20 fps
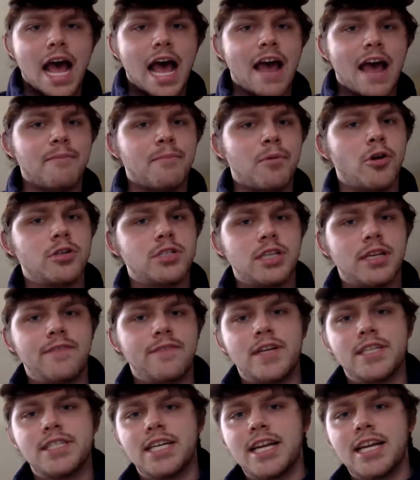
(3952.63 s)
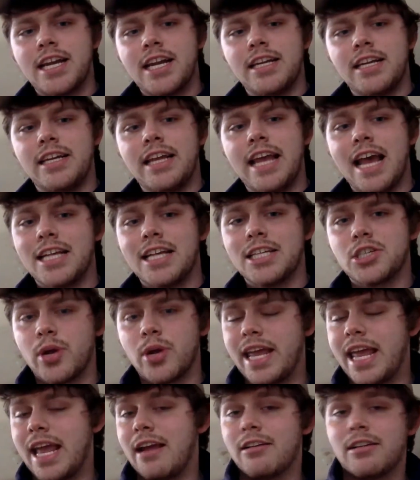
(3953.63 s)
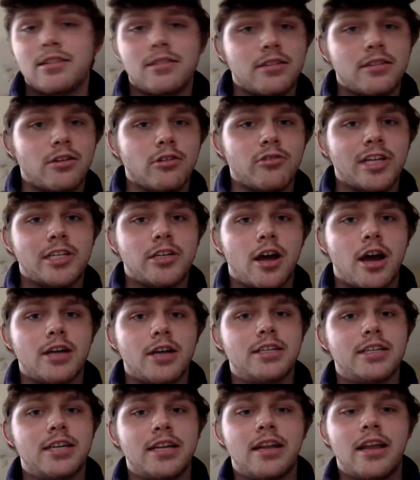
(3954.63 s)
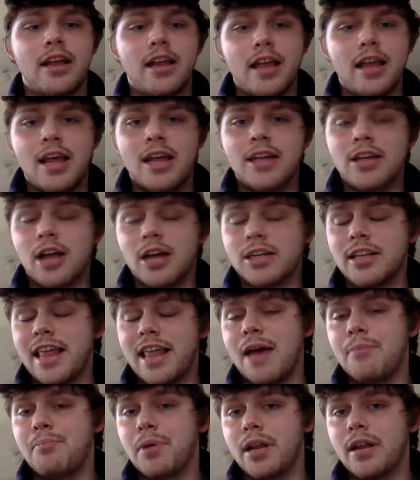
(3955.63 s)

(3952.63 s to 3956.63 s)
I haven't personally visited it yet, so I can't really talk to that.